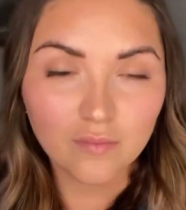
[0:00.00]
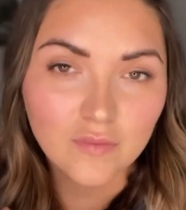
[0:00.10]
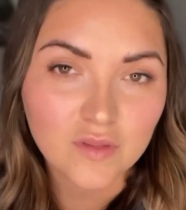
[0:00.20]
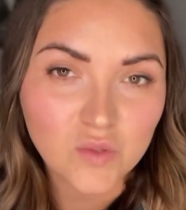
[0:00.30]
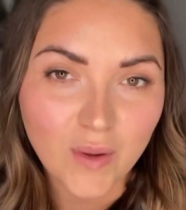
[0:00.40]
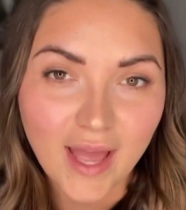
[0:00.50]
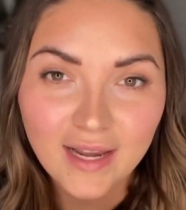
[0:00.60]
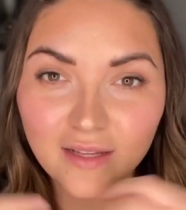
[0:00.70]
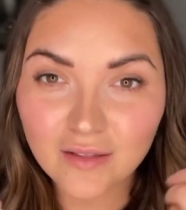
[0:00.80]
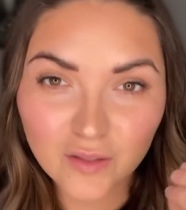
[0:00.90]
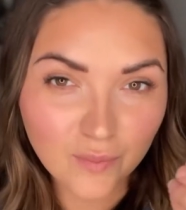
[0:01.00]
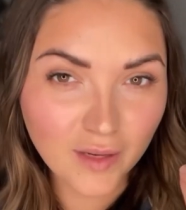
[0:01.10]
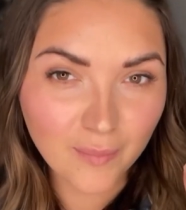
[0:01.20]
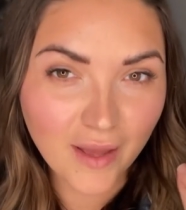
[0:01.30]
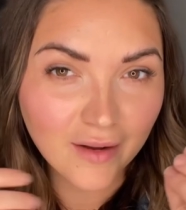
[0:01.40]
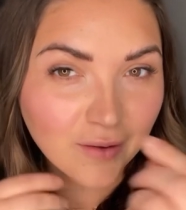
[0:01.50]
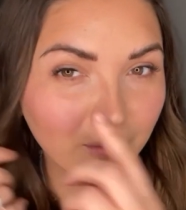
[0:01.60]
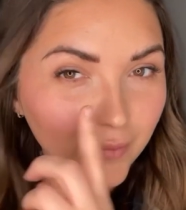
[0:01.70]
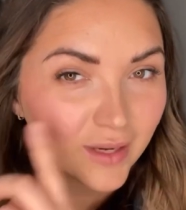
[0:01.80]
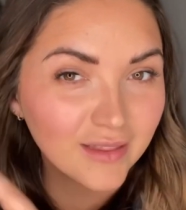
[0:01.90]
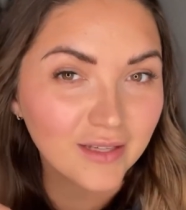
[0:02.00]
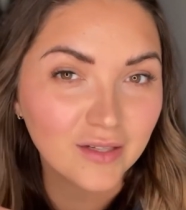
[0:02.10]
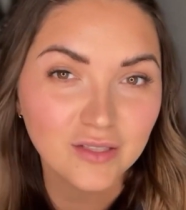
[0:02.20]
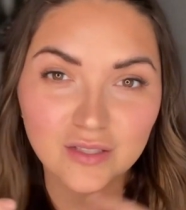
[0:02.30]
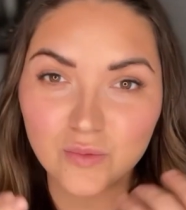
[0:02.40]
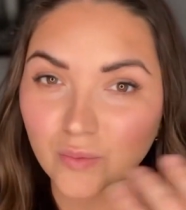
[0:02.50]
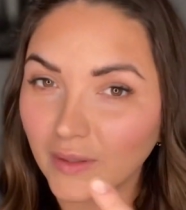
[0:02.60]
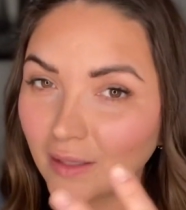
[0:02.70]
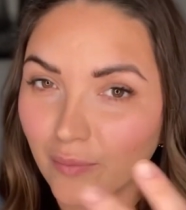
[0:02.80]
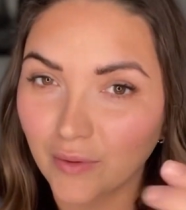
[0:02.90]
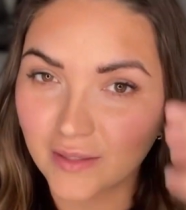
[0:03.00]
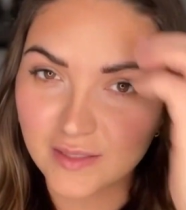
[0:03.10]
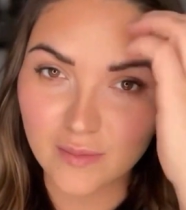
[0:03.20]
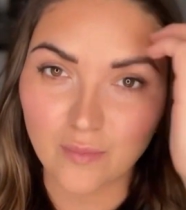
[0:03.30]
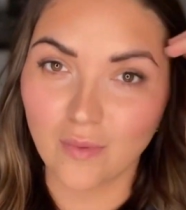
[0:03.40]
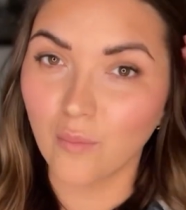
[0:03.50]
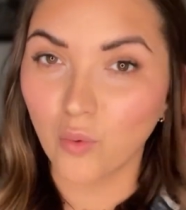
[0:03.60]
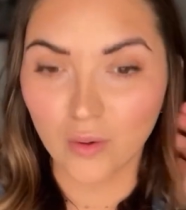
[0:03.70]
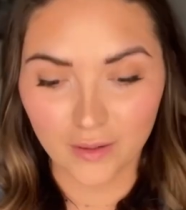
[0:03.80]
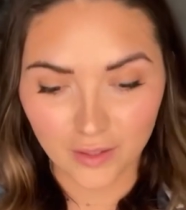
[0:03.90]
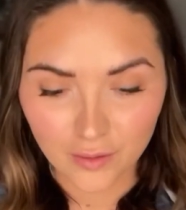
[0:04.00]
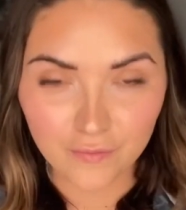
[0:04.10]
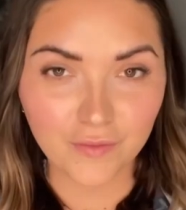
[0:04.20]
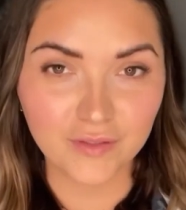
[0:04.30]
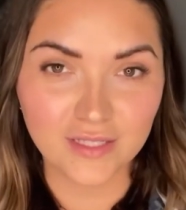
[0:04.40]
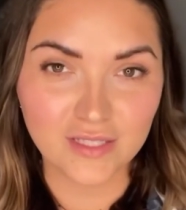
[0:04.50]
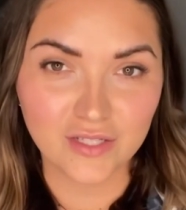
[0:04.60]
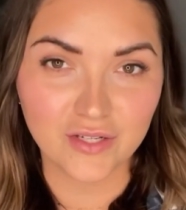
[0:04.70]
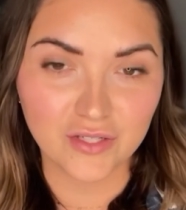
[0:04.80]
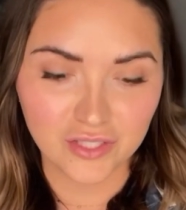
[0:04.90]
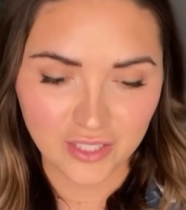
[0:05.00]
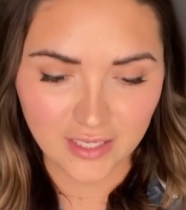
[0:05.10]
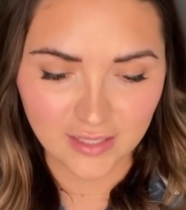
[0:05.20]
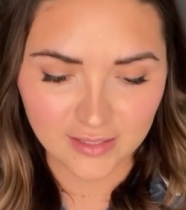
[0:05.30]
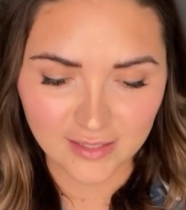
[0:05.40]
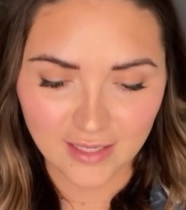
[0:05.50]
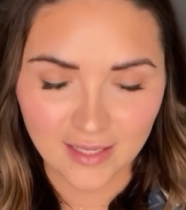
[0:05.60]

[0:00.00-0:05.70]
So adding a little bit of Petal right there just really brings some more youthfulness to your cheeks,